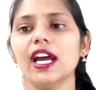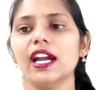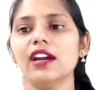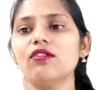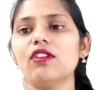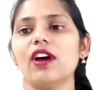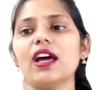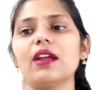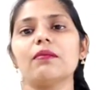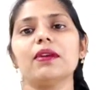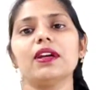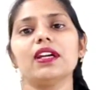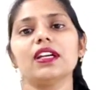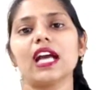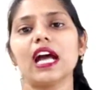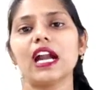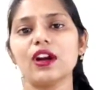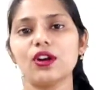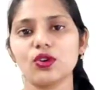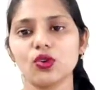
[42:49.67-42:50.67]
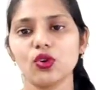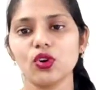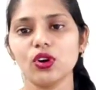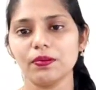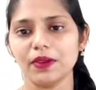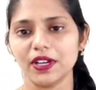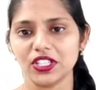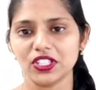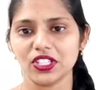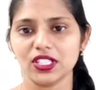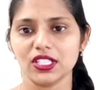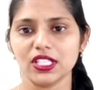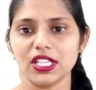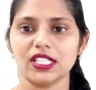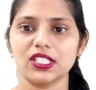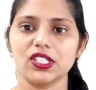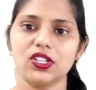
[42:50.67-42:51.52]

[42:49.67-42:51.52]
environment control measures